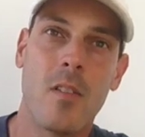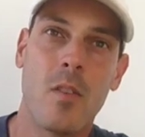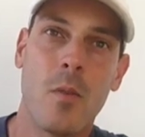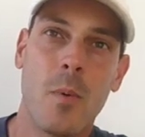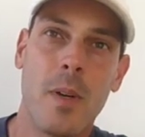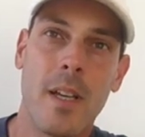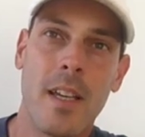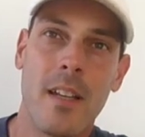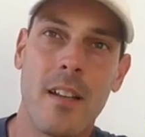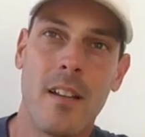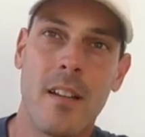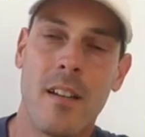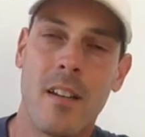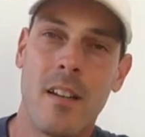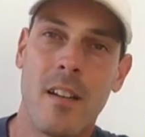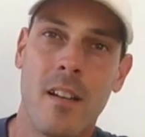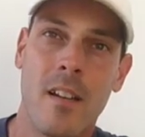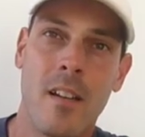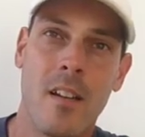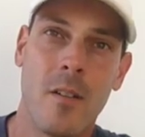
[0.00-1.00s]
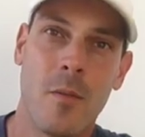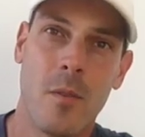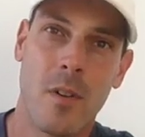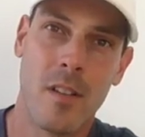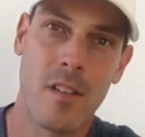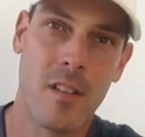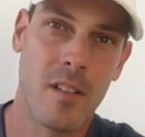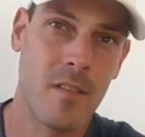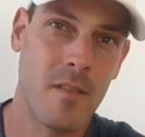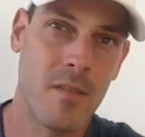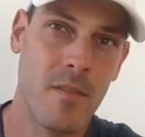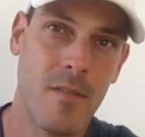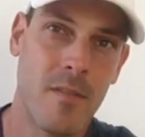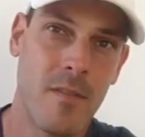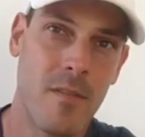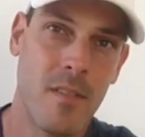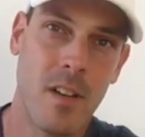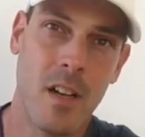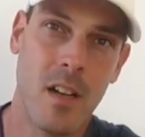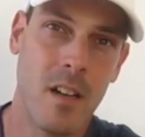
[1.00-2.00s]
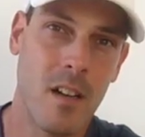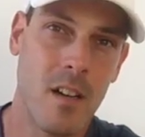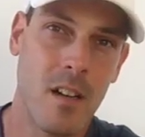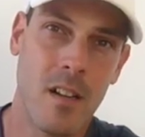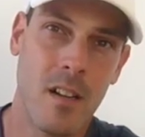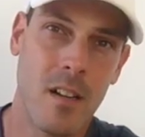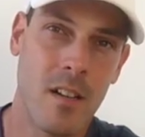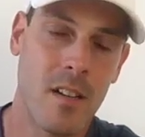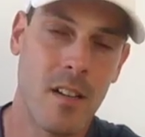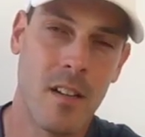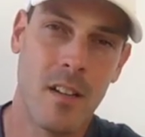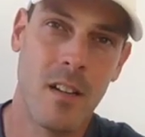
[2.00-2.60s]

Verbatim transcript: to win, what is it, uh,